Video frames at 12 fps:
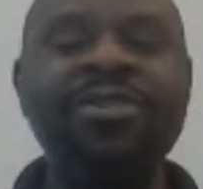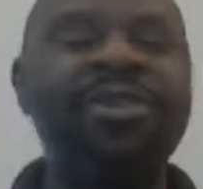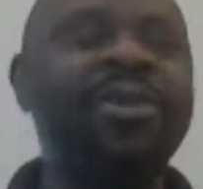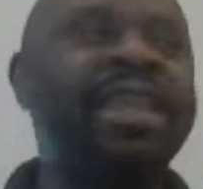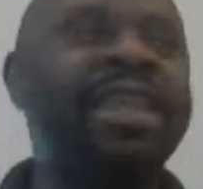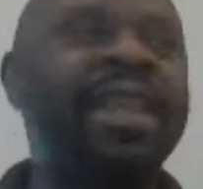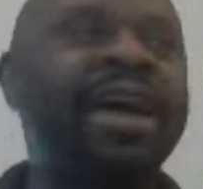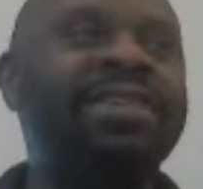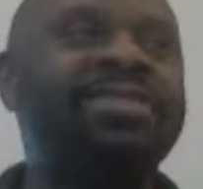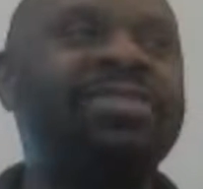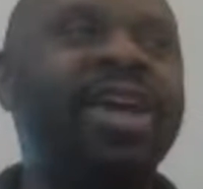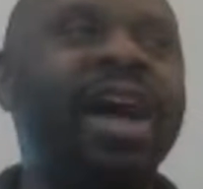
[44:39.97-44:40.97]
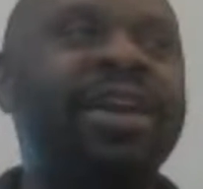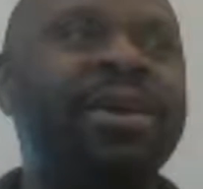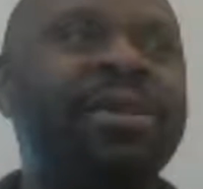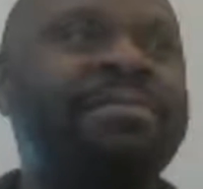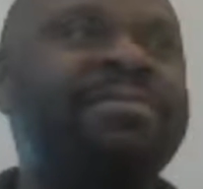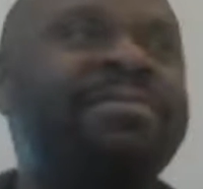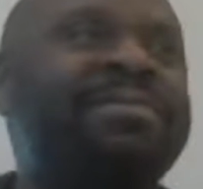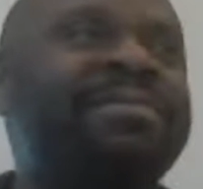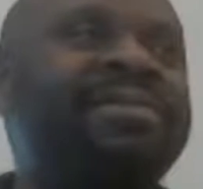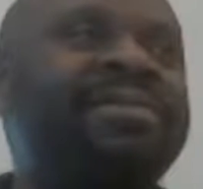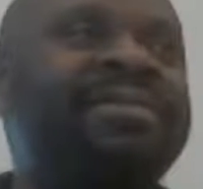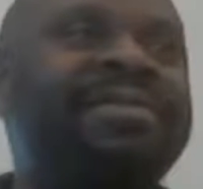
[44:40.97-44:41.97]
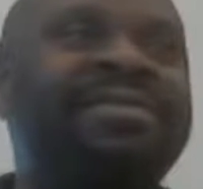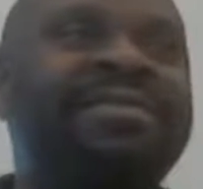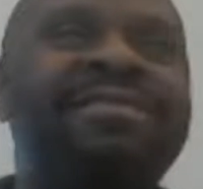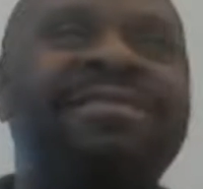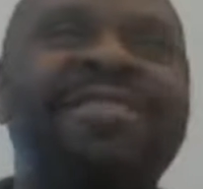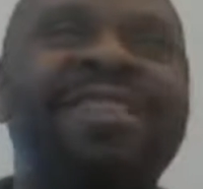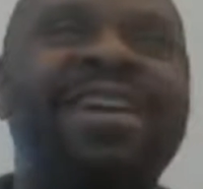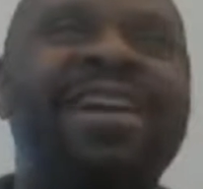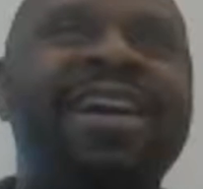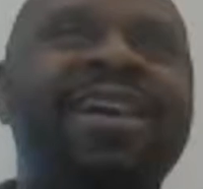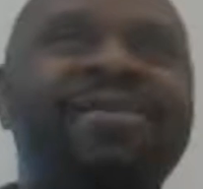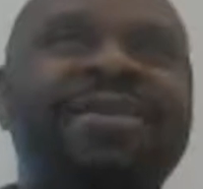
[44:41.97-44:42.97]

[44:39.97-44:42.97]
all the green lights shot up. Yeah.